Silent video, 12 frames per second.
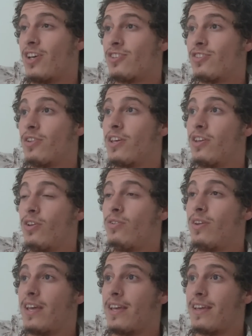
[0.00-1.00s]
the
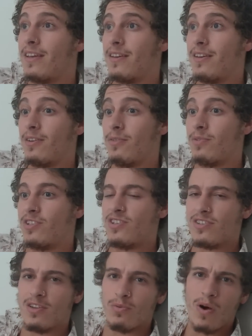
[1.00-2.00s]
uni, which
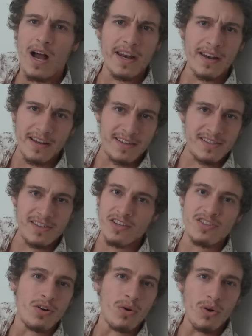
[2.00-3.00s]
is the one,
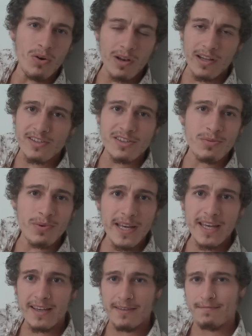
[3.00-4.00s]
is the all. It's the we.